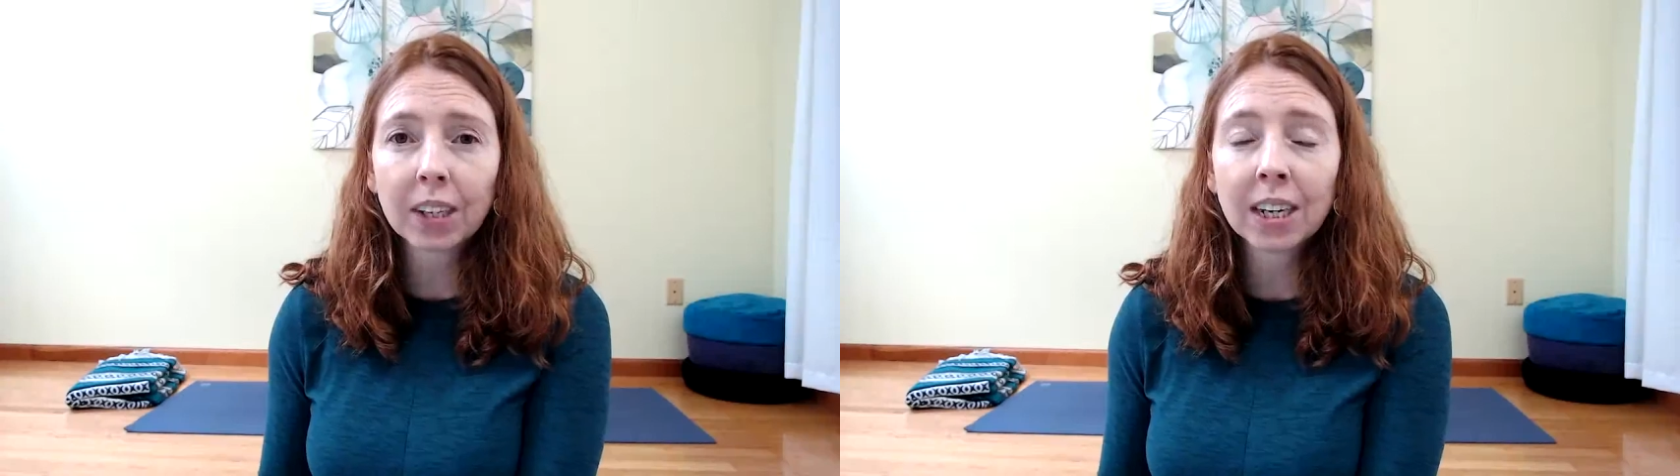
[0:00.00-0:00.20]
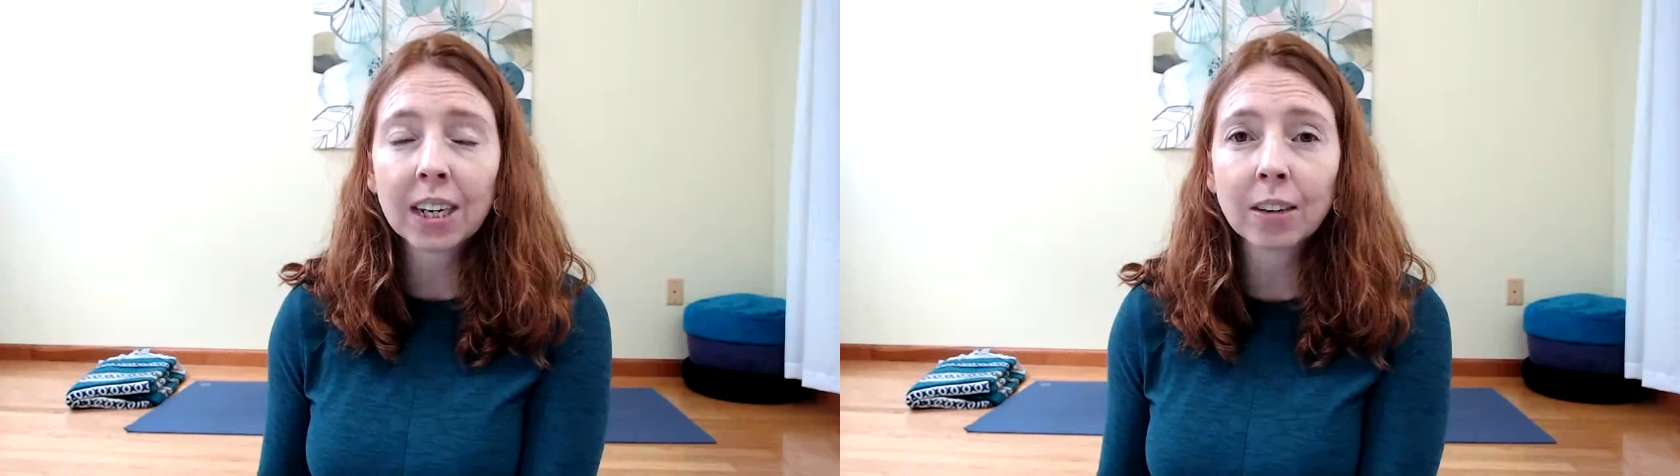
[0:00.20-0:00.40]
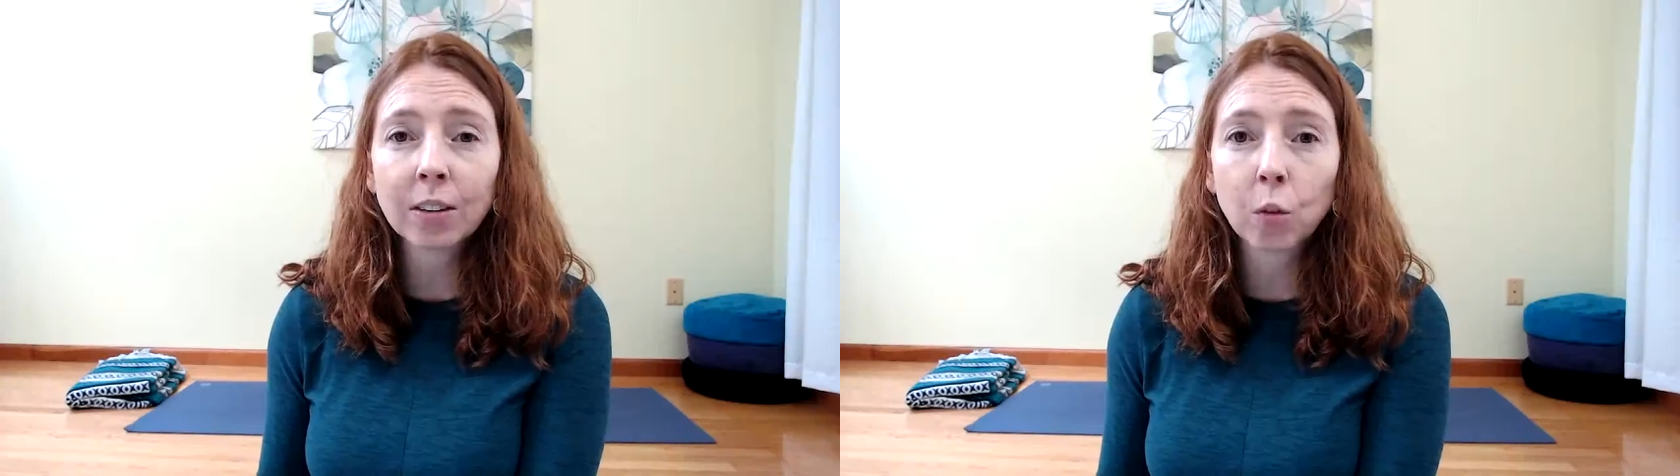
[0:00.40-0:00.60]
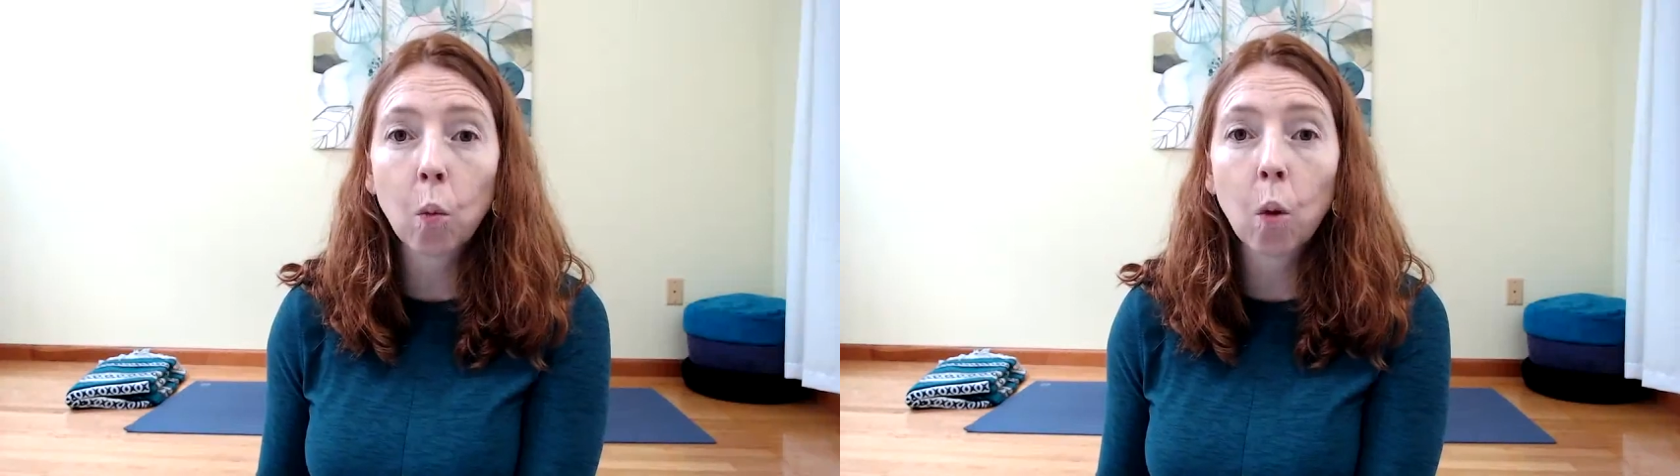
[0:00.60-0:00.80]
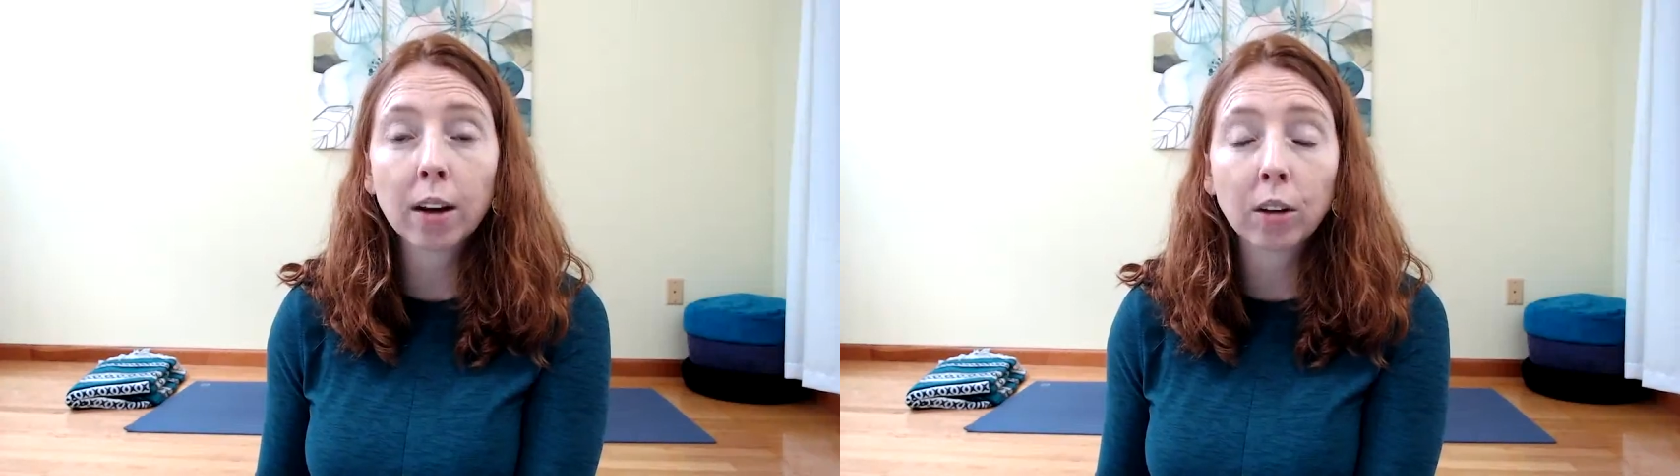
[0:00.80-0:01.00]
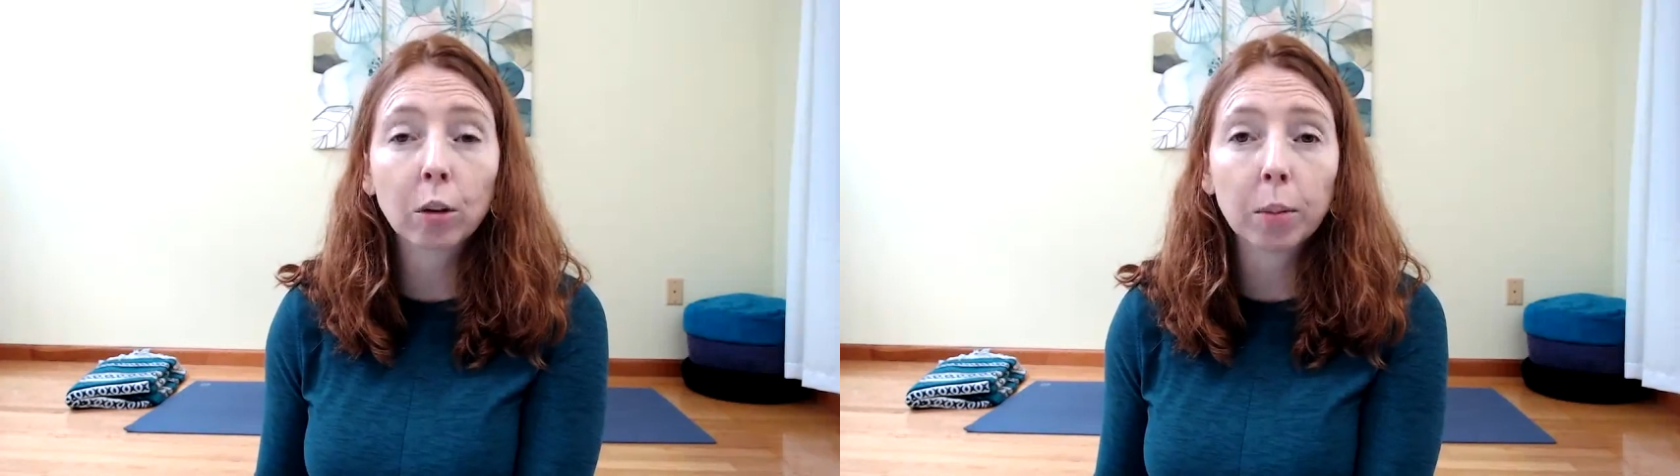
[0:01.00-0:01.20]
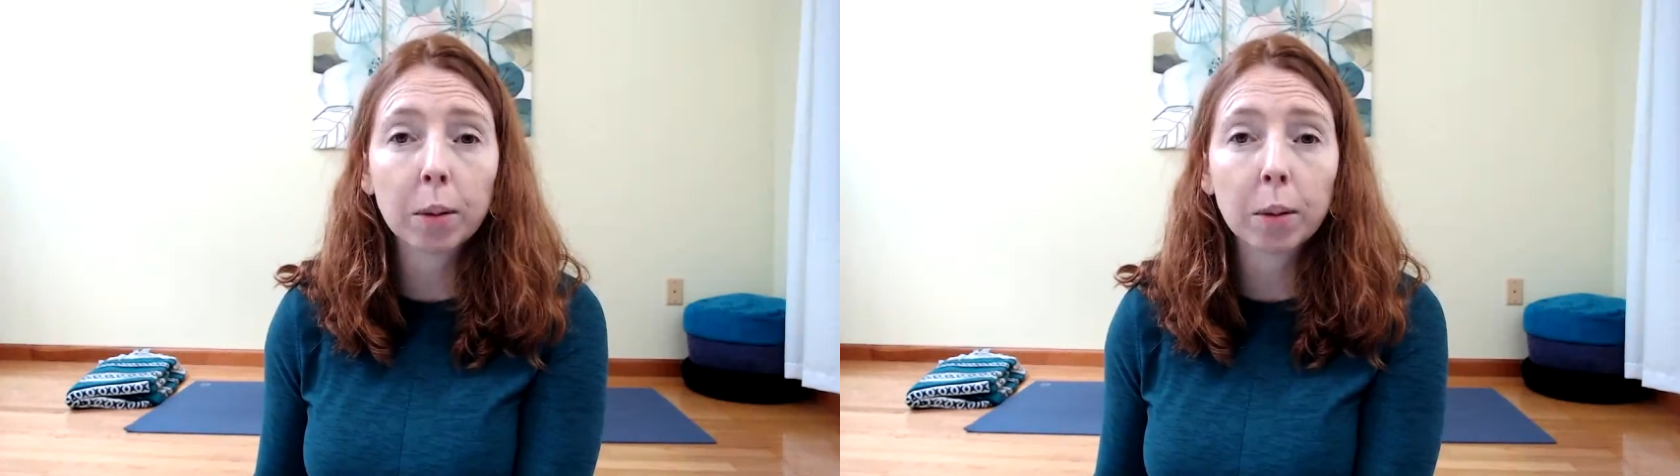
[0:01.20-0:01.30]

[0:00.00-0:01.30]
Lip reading: is, one, a little bit